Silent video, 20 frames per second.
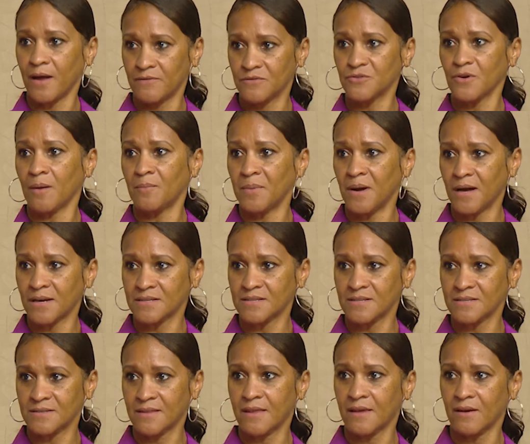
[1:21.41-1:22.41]
have drop okay.
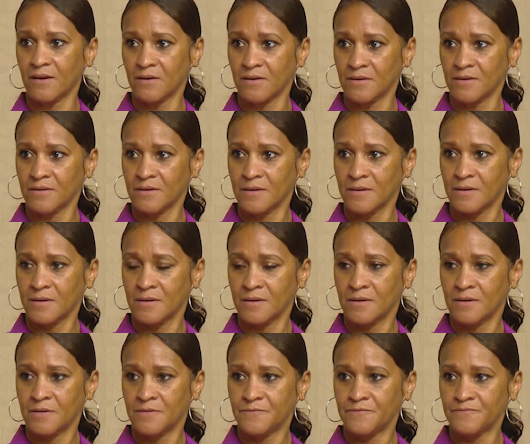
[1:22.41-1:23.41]
boxes there. But
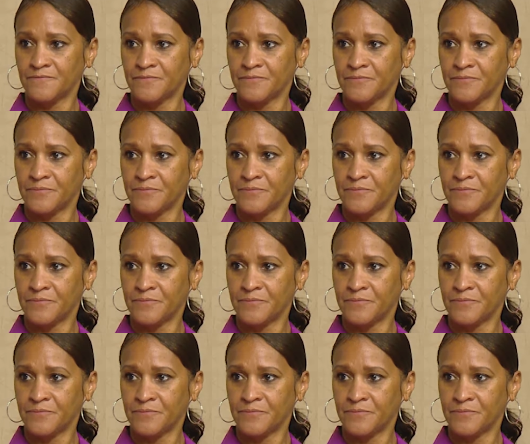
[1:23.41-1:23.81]
if you live in